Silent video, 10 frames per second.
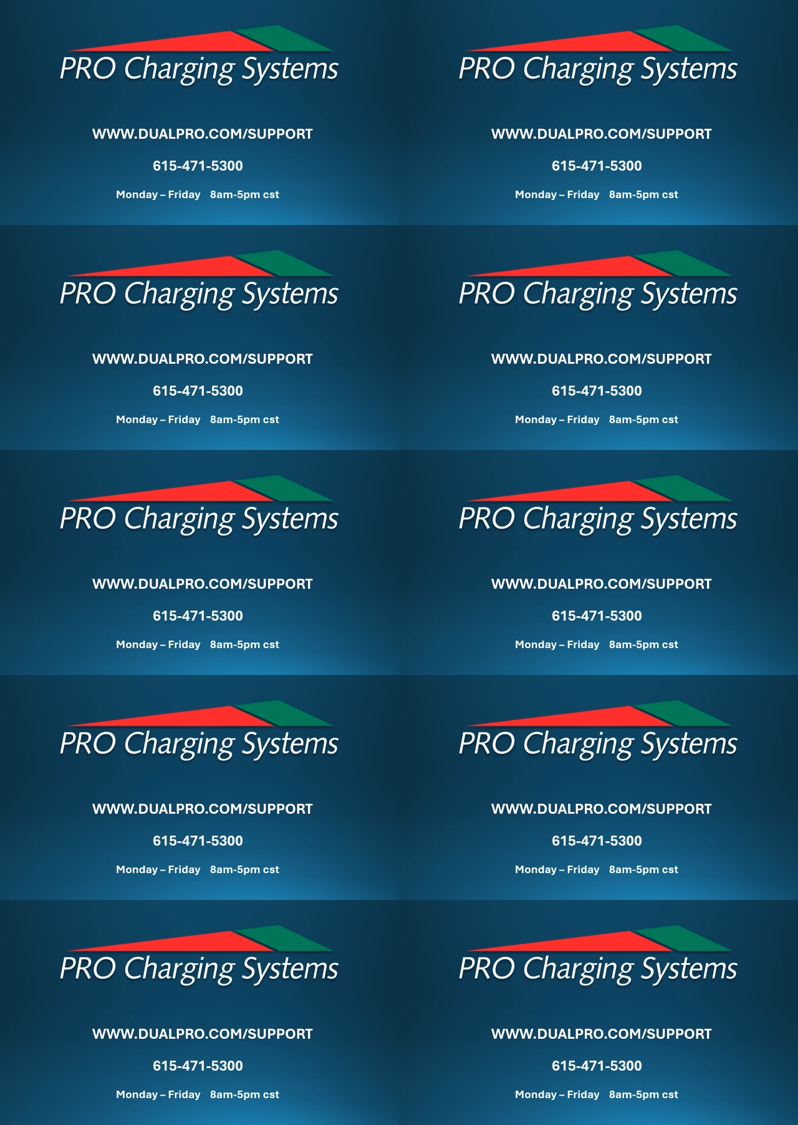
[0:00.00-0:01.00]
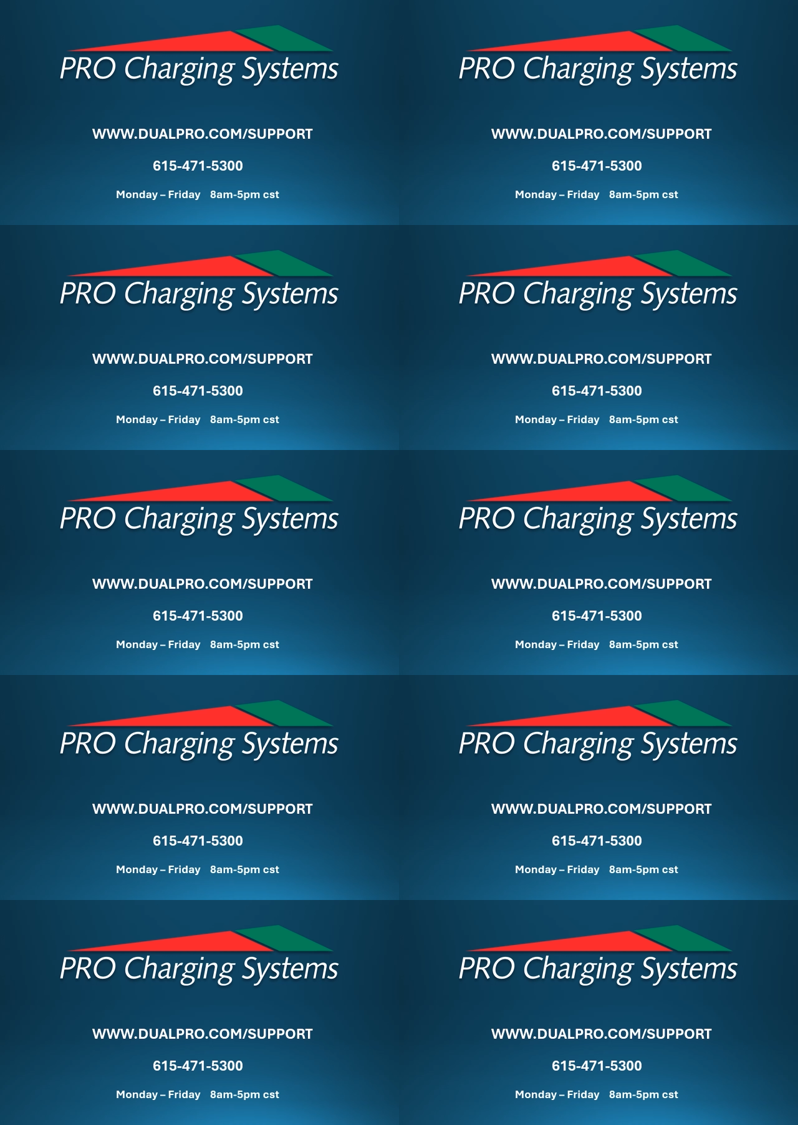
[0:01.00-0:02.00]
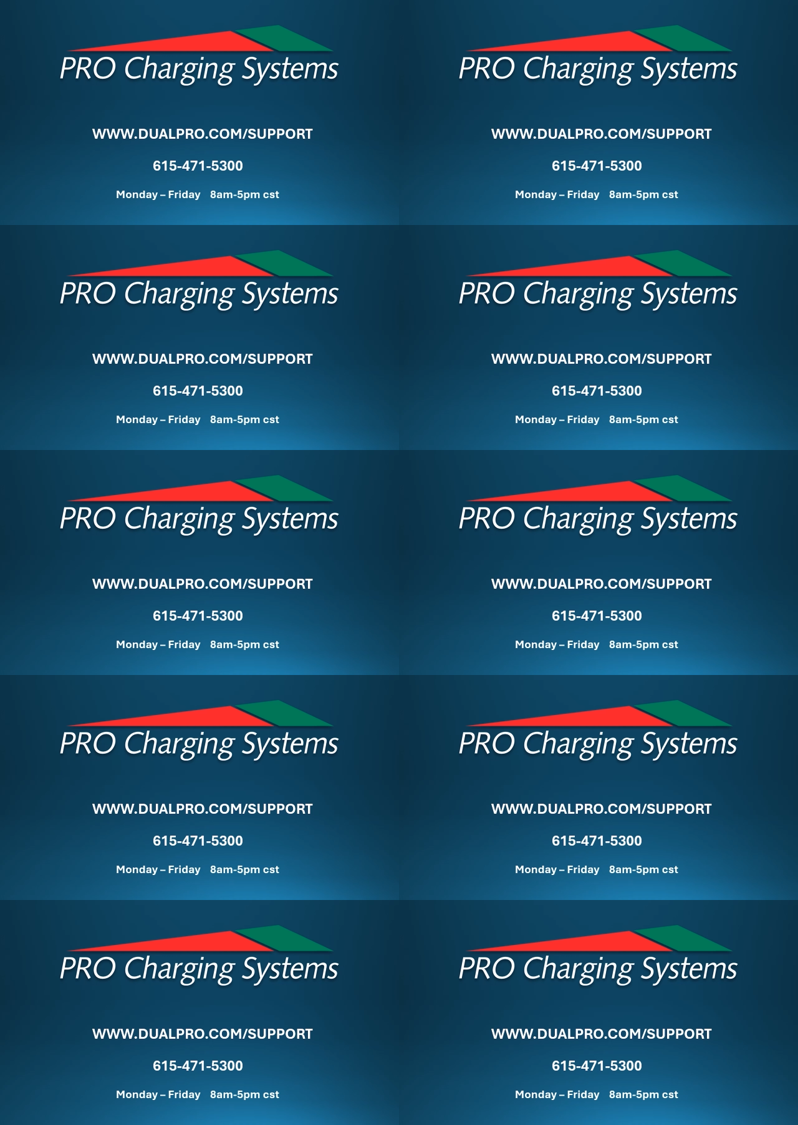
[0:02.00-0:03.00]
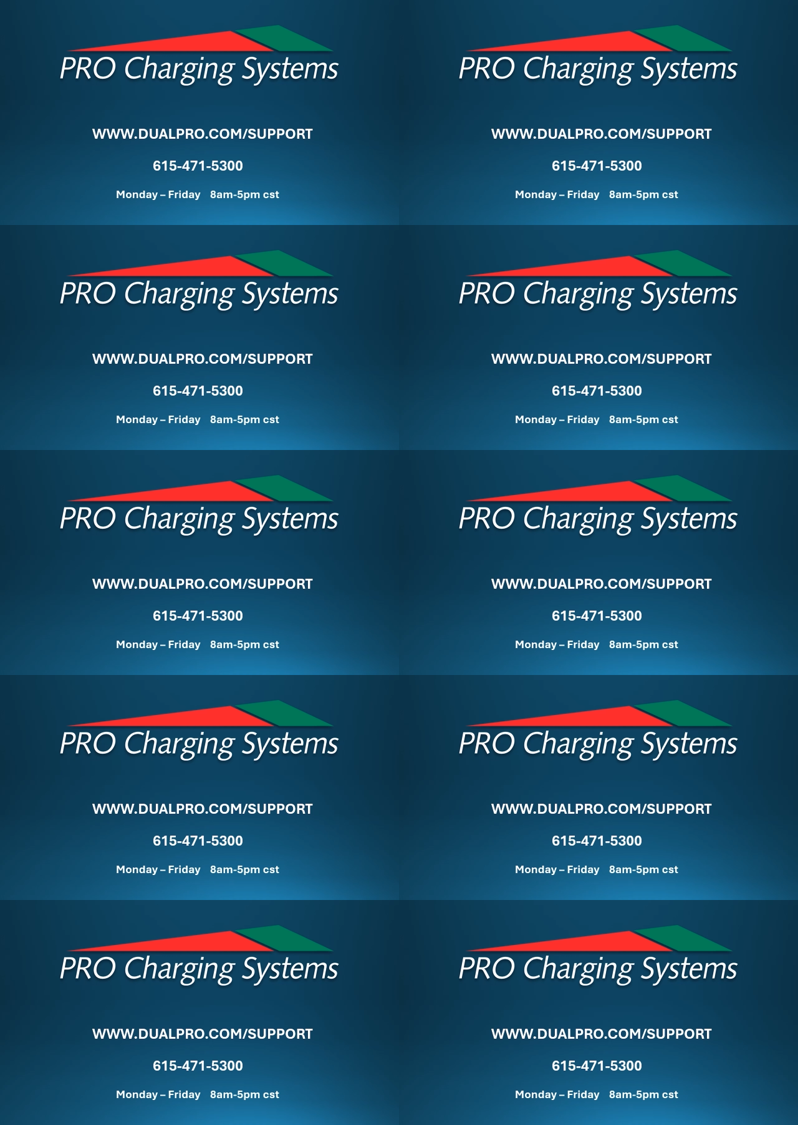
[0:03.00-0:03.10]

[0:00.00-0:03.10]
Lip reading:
[unreadable: no face in view]